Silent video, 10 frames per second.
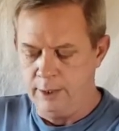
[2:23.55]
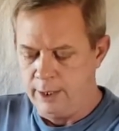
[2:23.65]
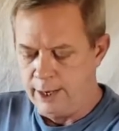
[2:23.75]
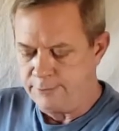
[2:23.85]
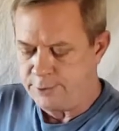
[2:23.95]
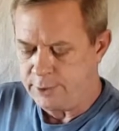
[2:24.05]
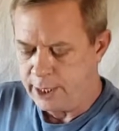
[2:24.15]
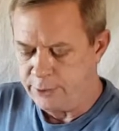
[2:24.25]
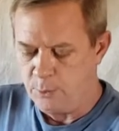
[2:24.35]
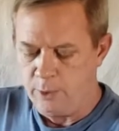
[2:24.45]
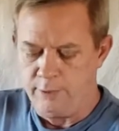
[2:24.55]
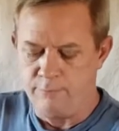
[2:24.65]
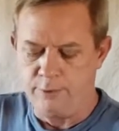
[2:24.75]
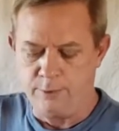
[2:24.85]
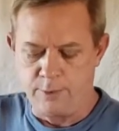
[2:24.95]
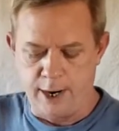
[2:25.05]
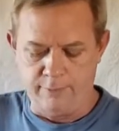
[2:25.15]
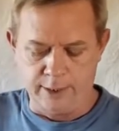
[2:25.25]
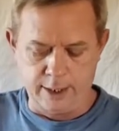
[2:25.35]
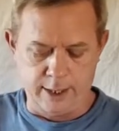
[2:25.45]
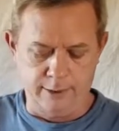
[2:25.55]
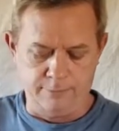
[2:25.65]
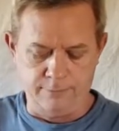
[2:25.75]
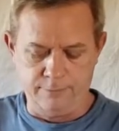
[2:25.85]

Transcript: I've still got the one for the riving knife.